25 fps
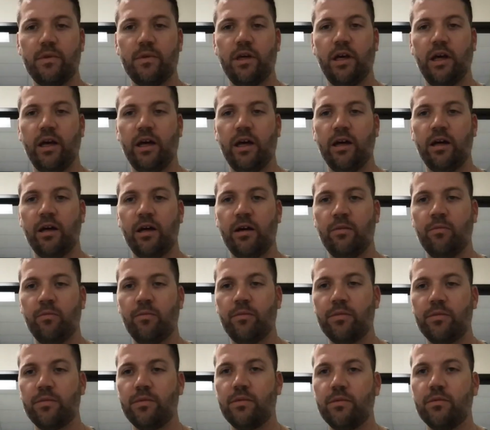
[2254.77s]

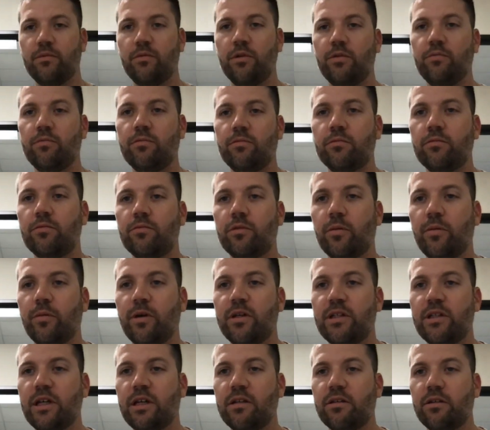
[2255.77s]
Where'd my
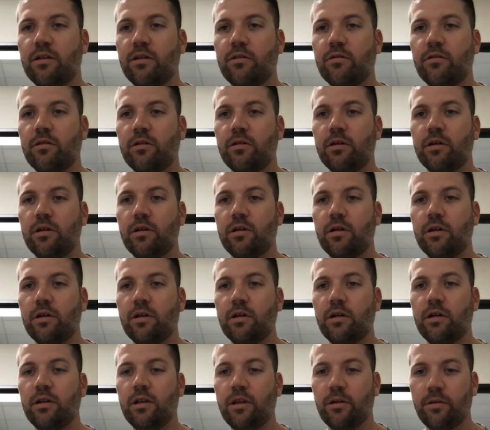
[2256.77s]
chats go?
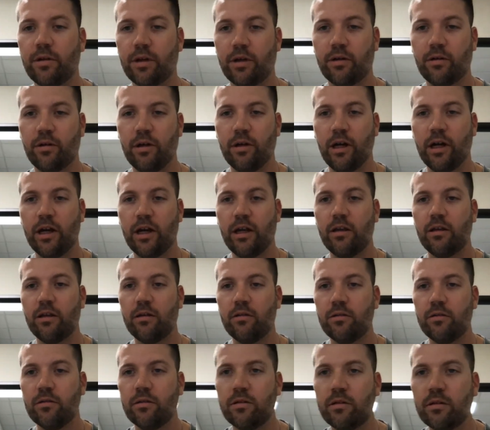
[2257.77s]
There we go. All right.
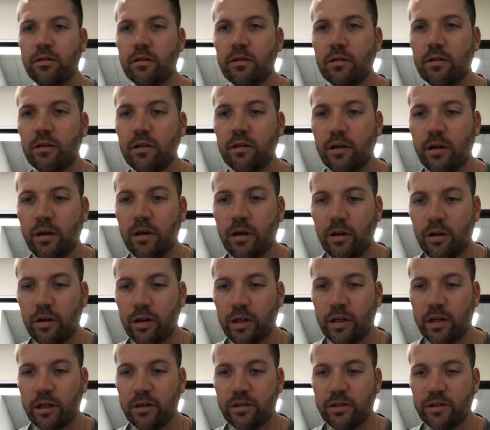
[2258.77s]
Hold
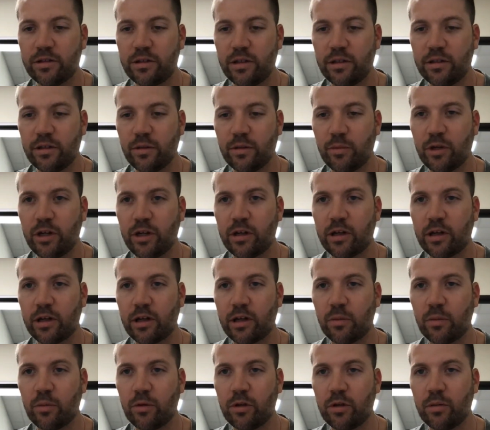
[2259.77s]
on. It just disappeared. I got
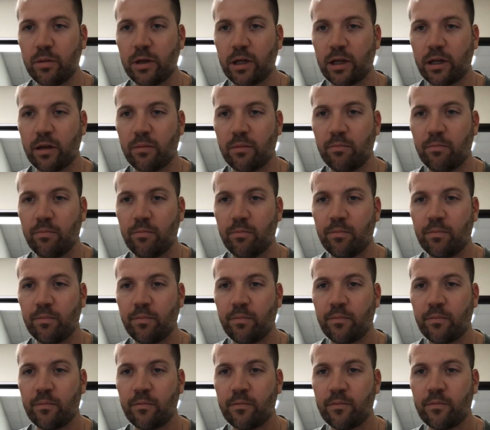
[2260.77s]
to pull it back up.
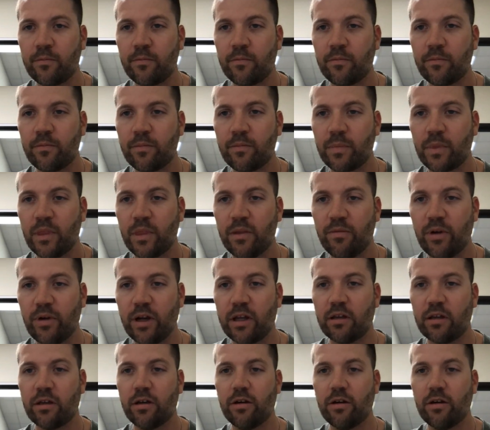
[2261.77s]
Frank.